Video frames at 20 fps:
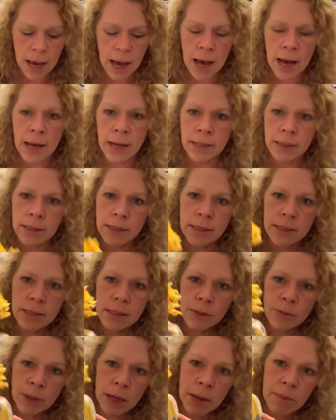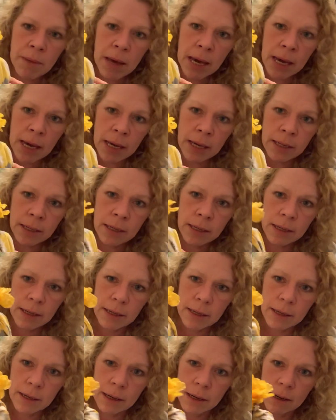And this is what I made.
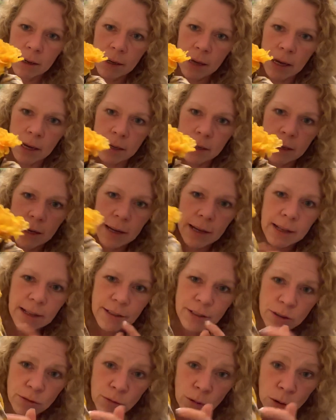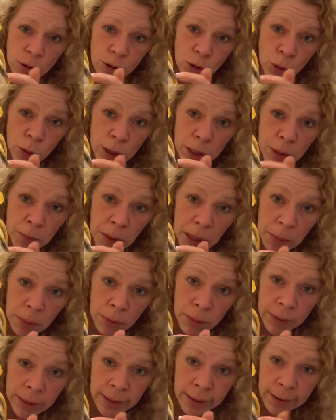Okay. It's a roll of toilet
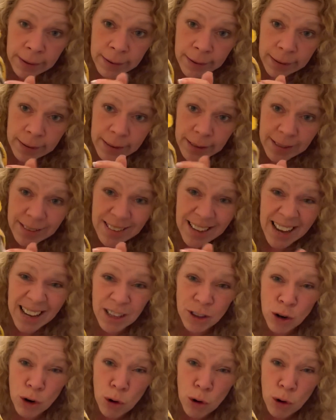paper in there because I had